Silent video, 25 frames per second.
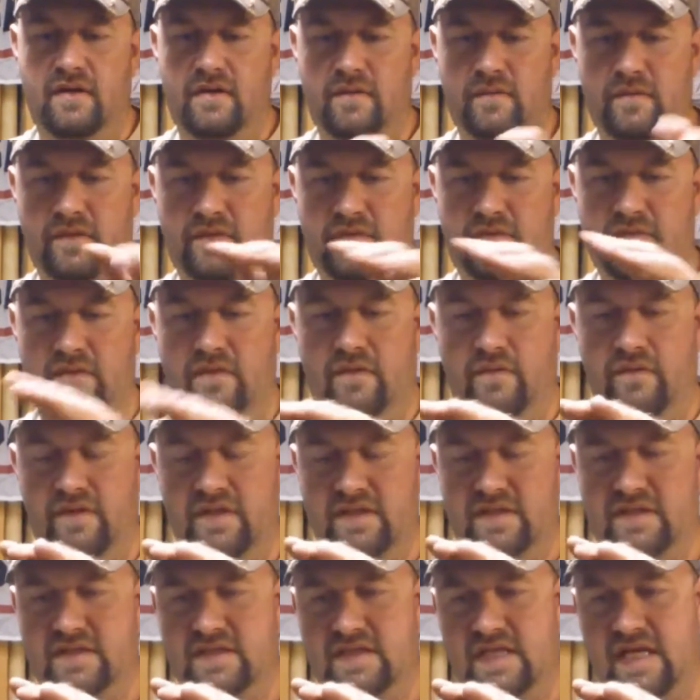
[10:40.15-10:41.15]
would throw
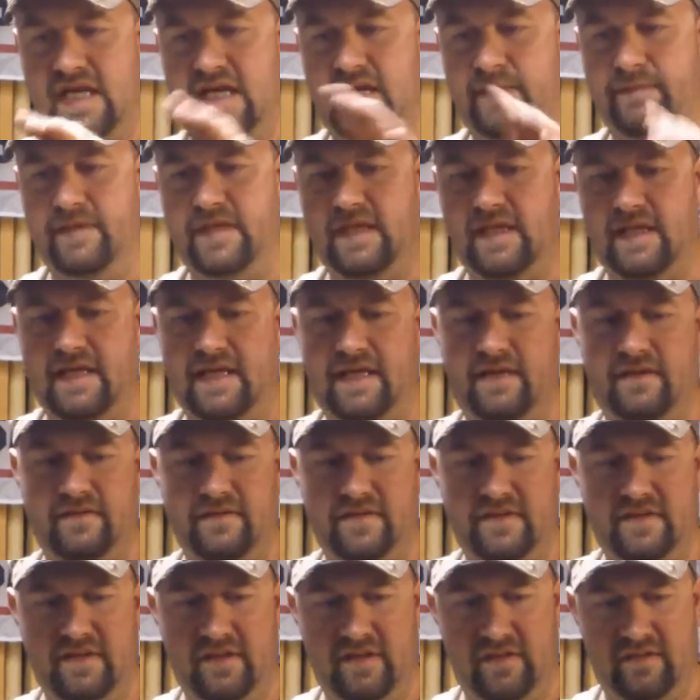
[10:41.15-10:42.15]
this optic
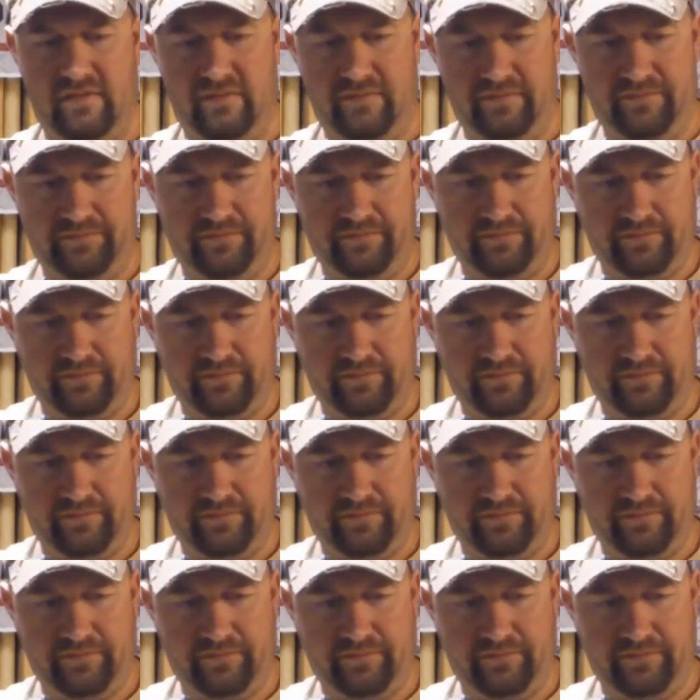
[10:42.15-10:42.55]
out. So